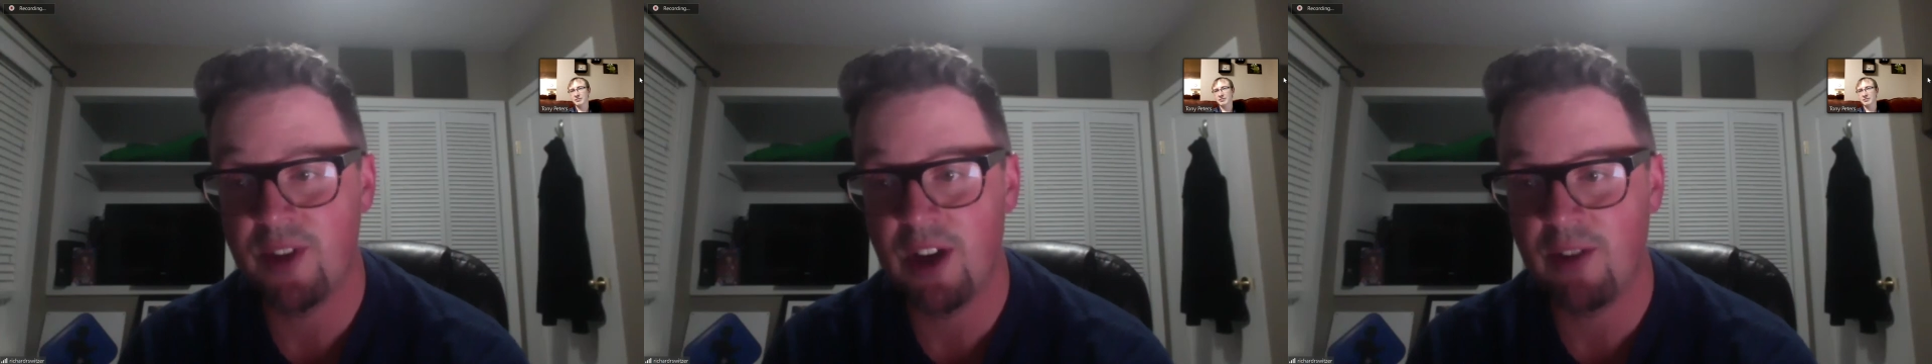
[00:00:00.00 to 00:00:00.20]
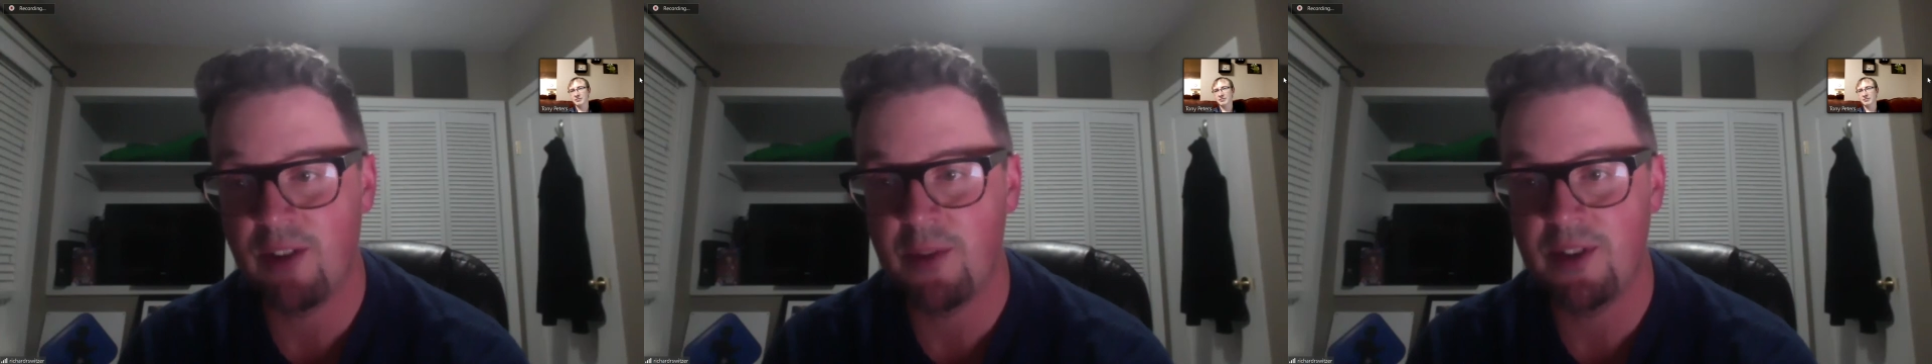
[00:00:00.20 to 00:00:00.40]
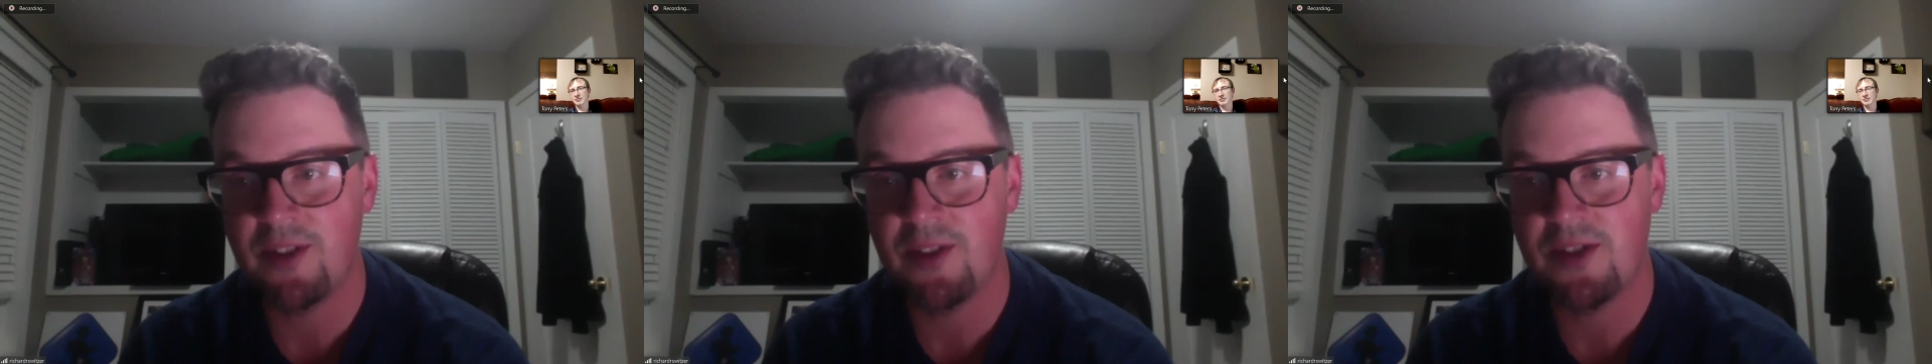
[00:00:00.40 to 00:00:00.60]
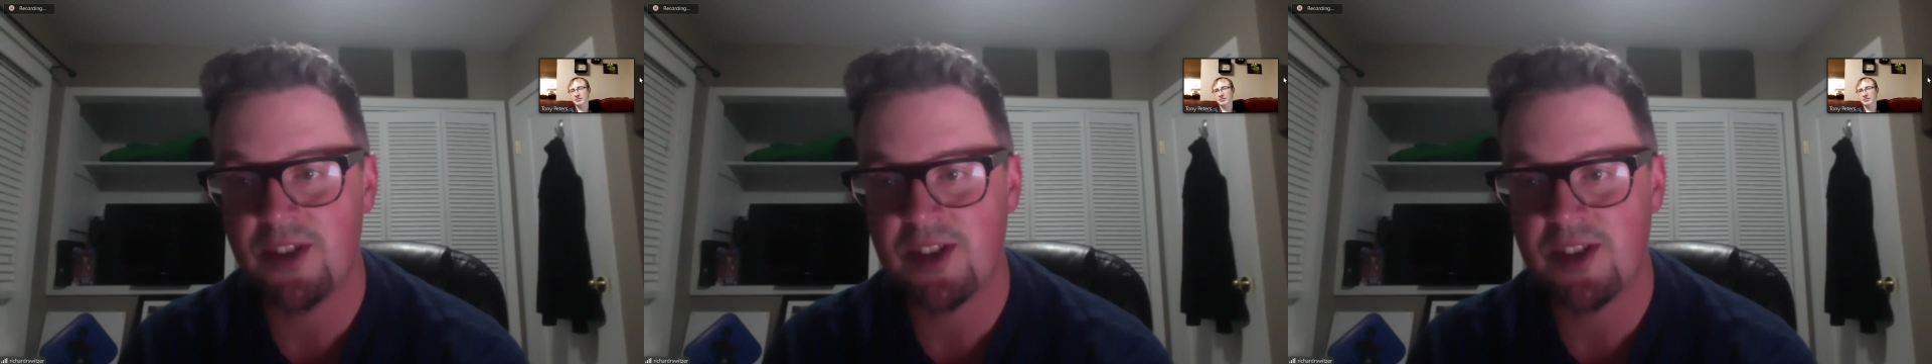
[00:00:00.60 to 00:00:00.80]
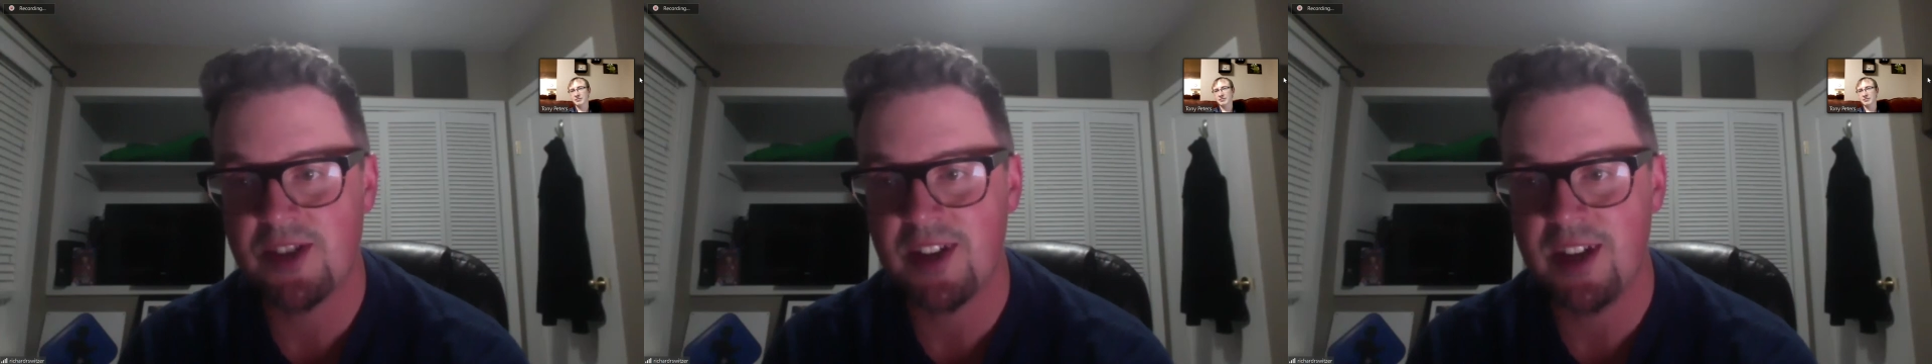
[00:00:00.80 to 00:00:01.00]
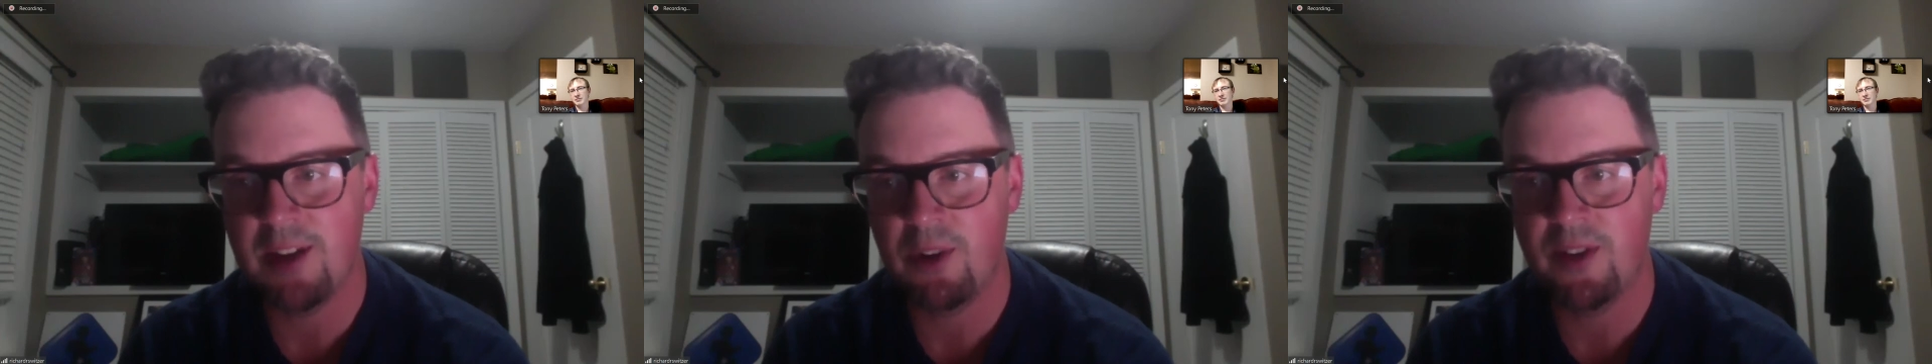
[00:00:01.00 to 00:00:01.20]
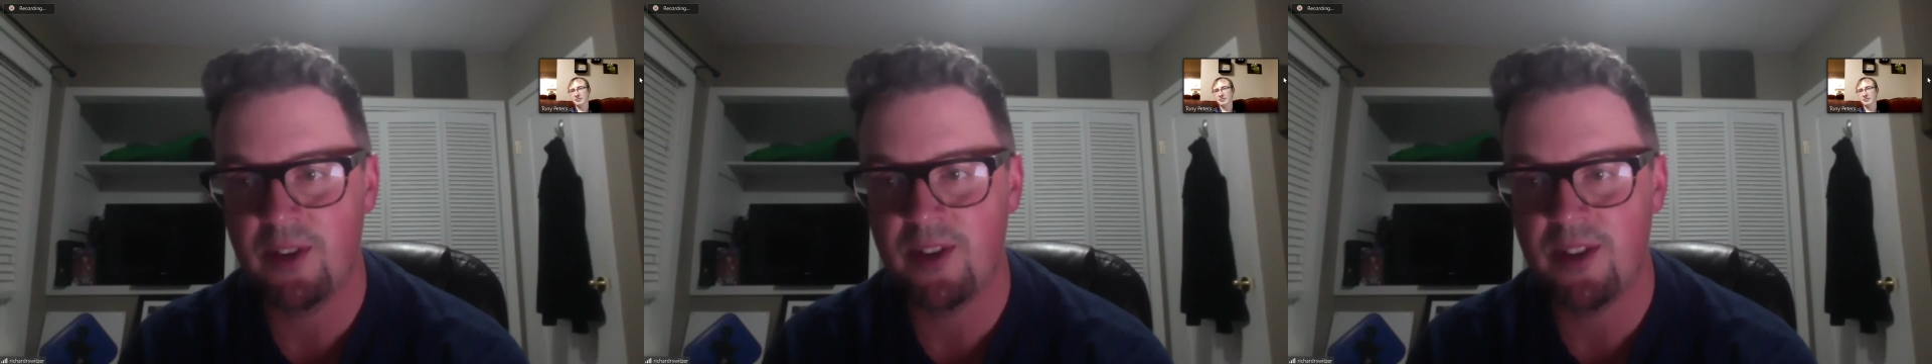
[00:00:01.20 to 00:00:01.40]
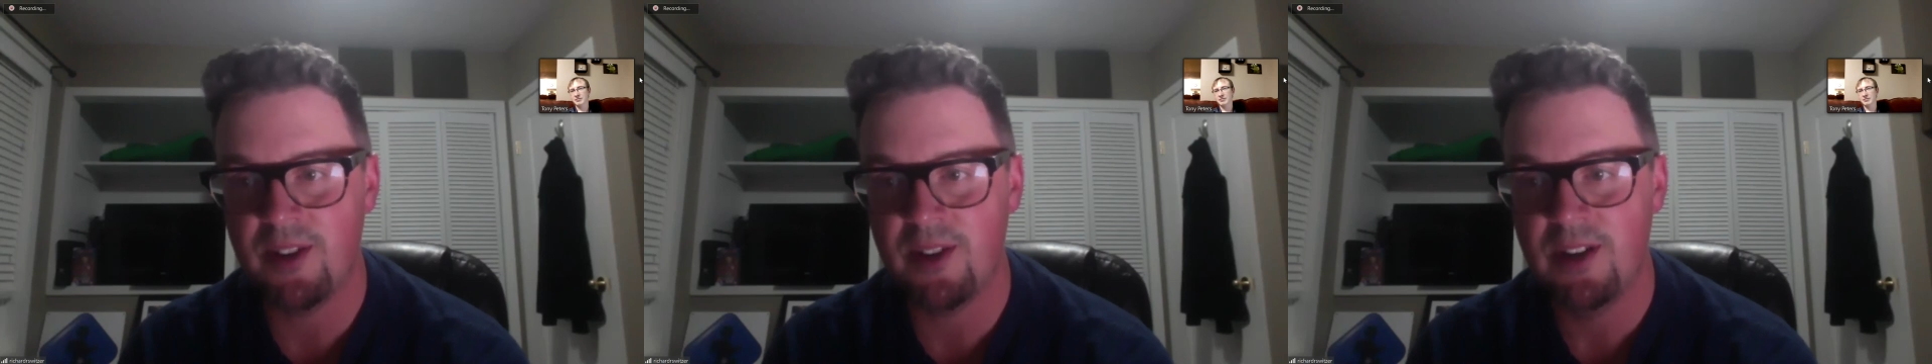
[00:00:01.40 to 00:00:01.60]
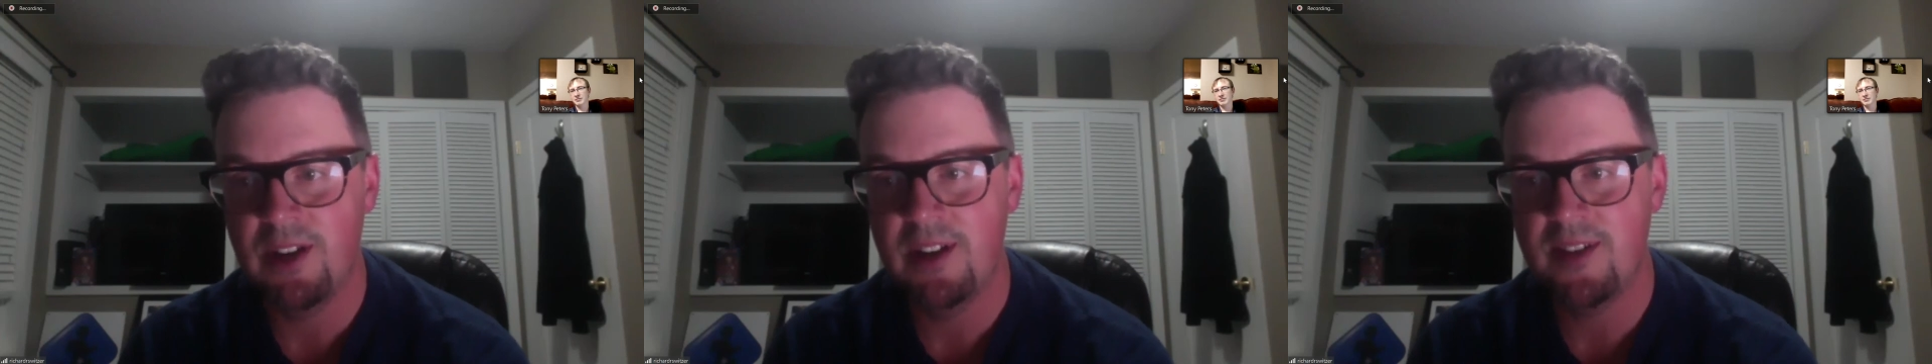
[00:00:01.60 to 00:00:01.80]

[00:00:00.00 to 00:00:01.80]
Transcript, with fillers: government are just able to,